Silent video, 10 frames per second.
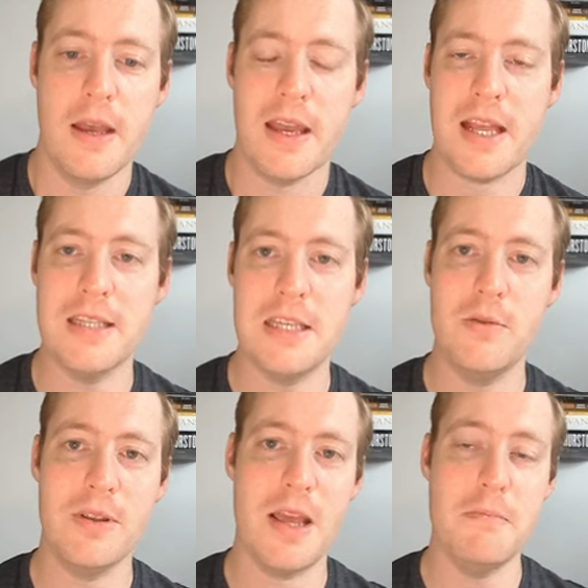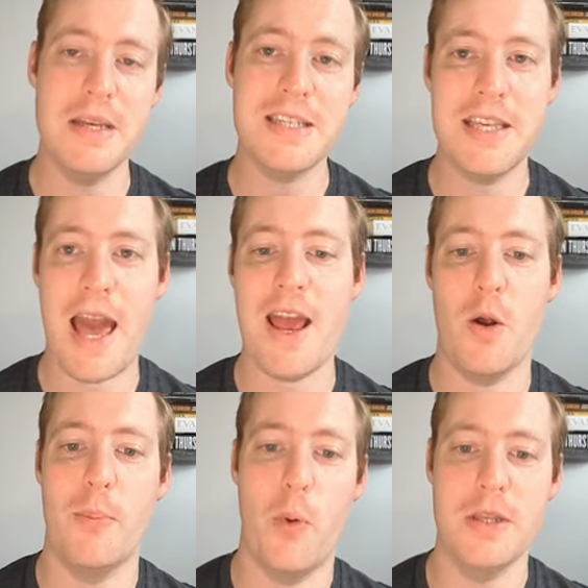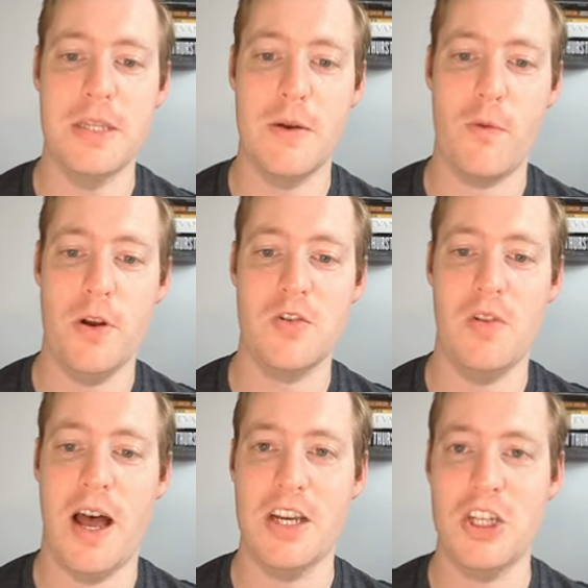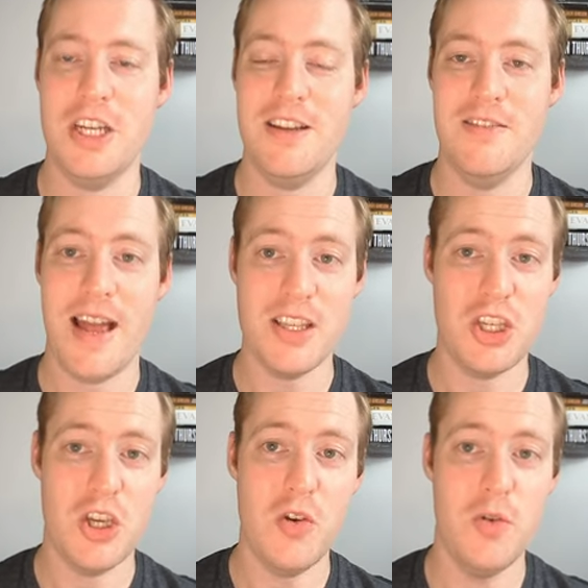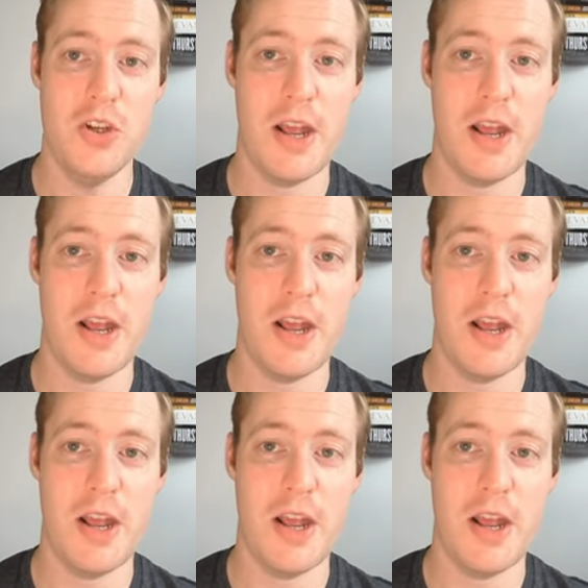Considering they missed the 8 on points differential last year, that's huge.